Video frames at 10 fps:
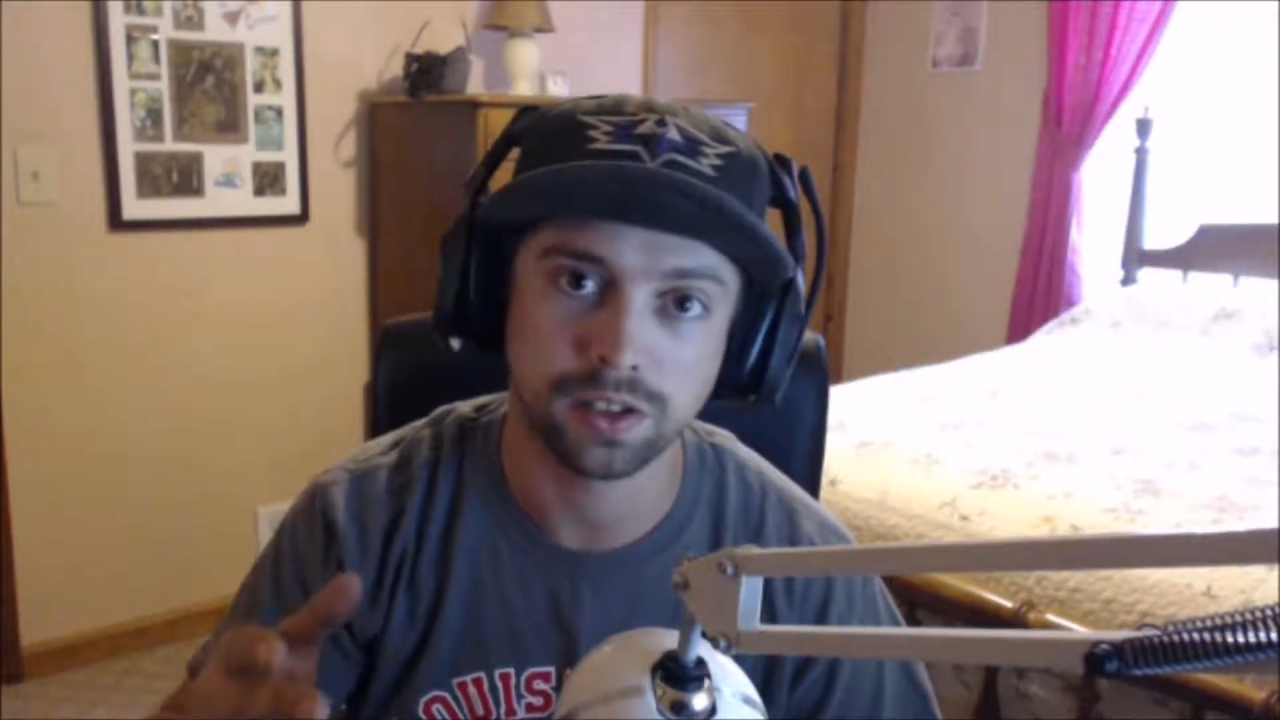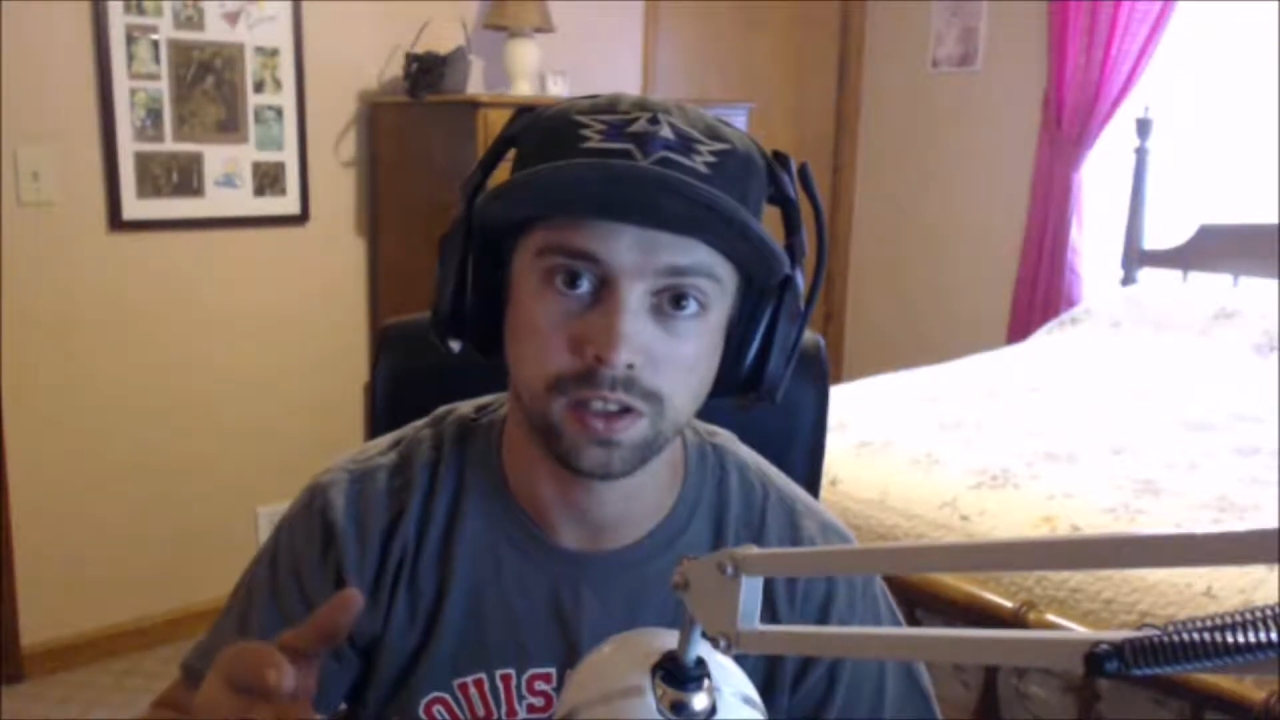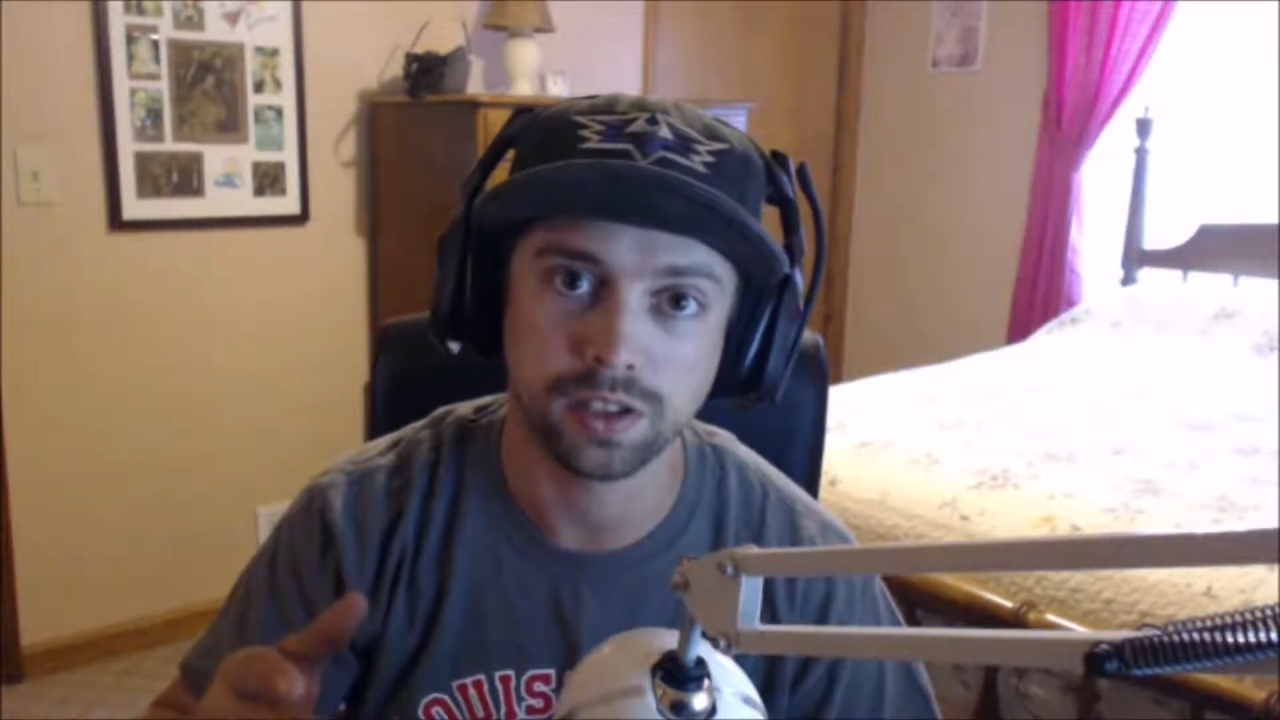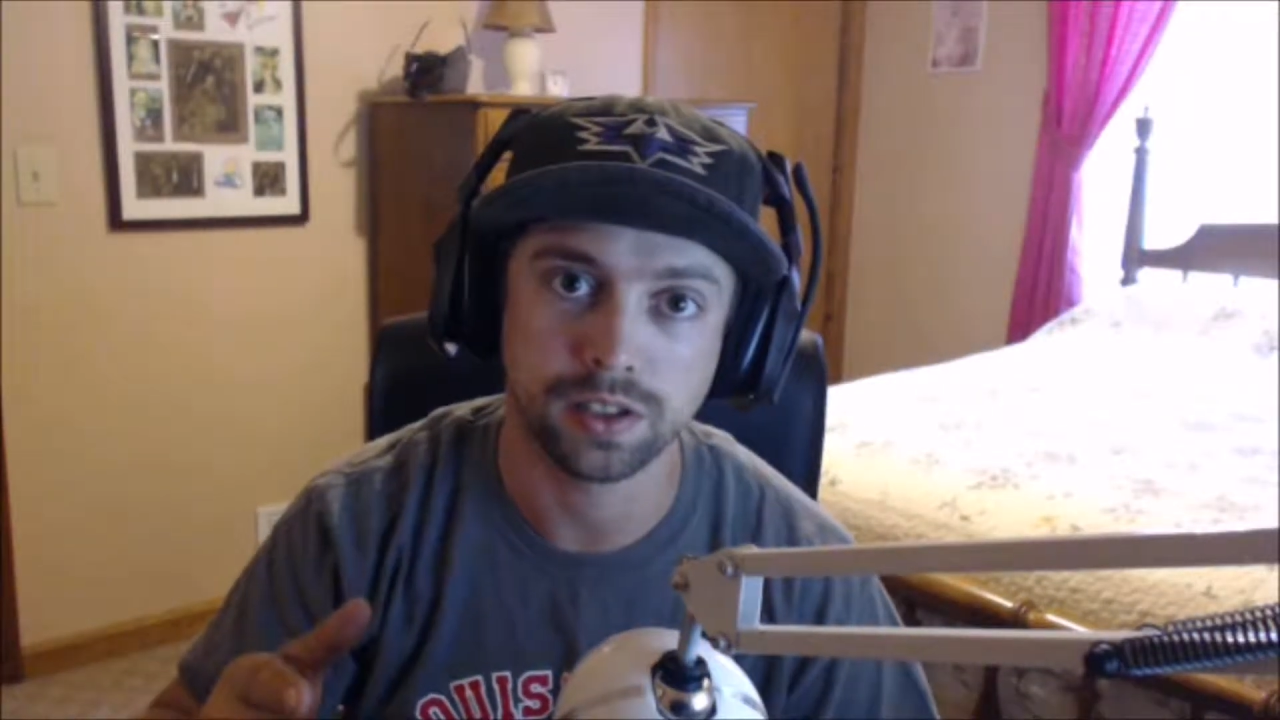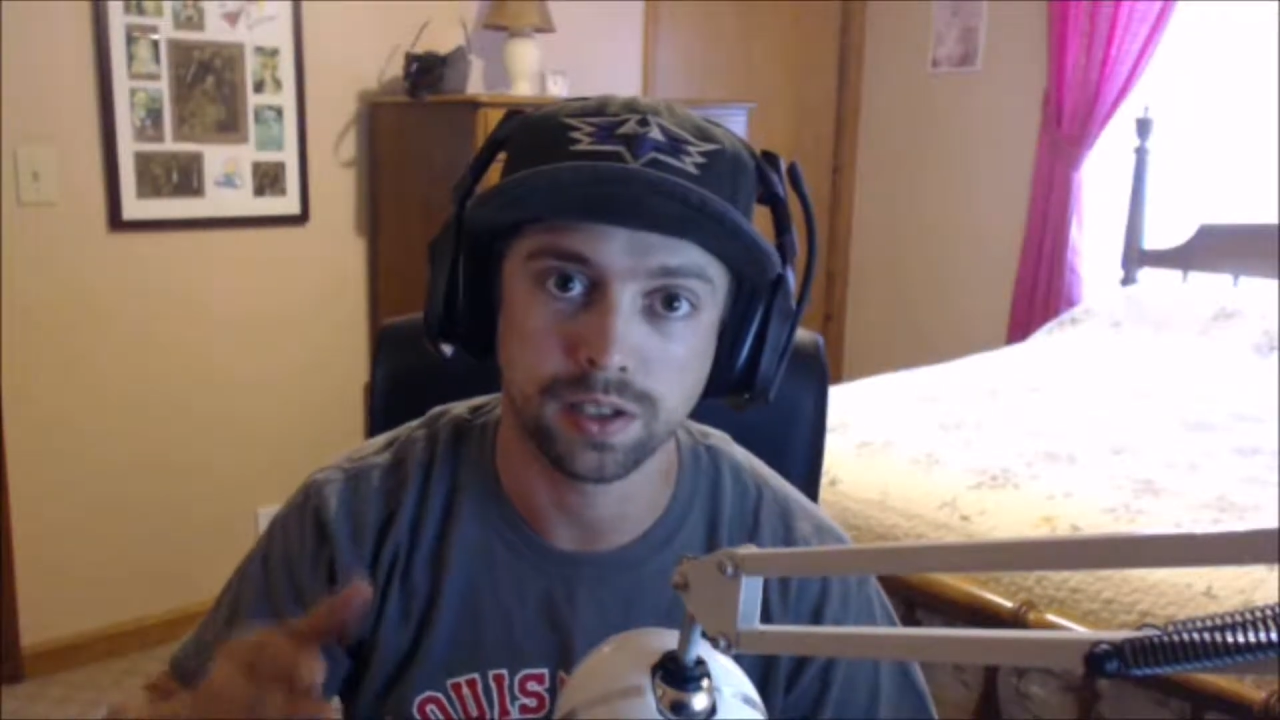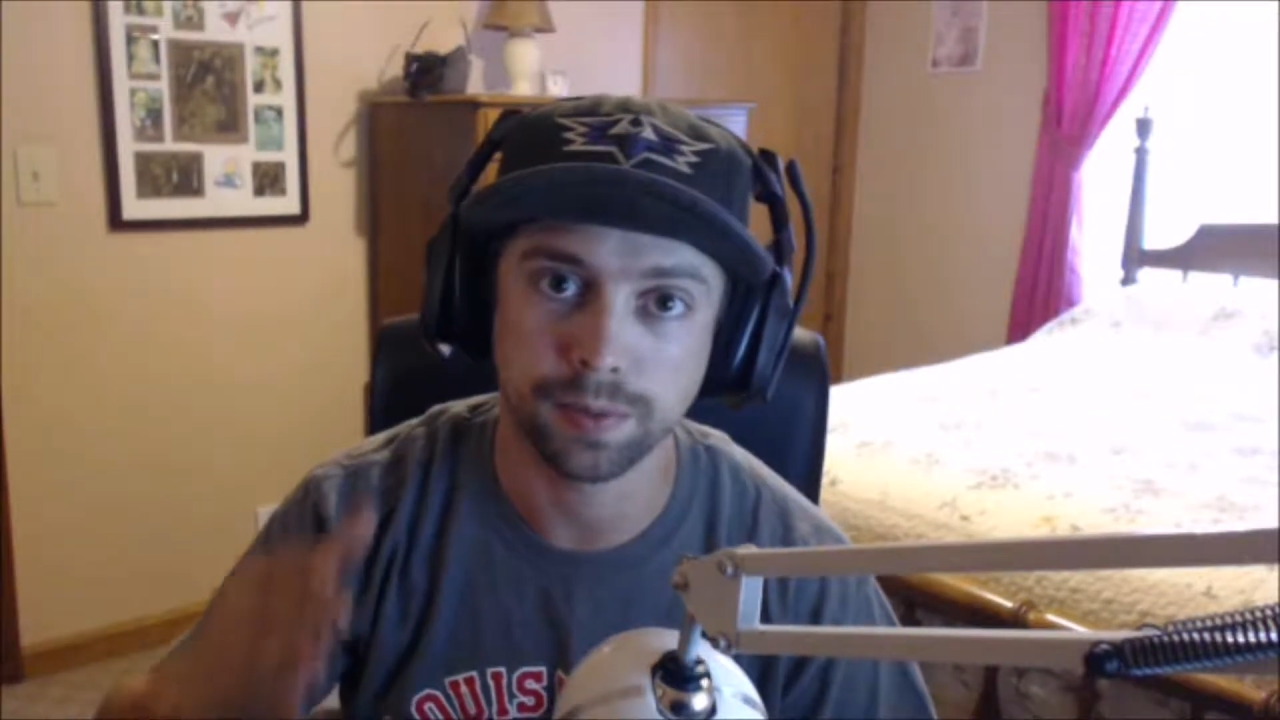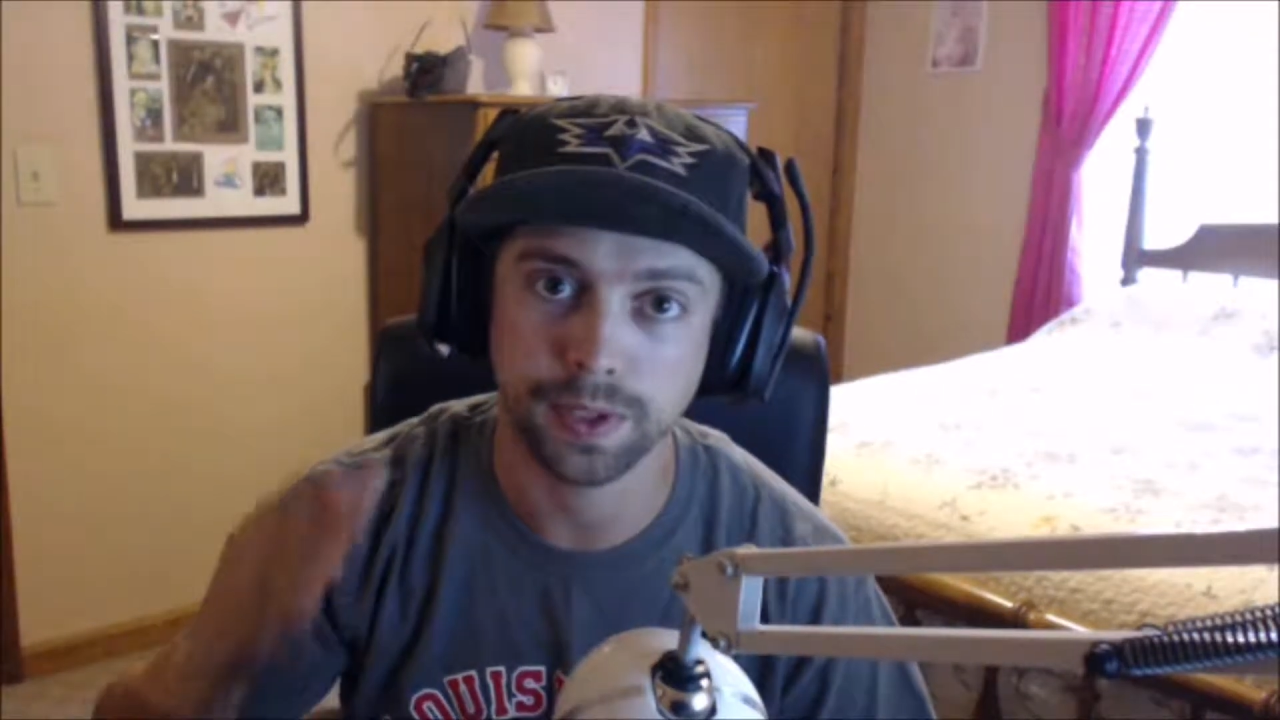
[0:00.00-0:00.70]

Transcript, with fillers: good clip.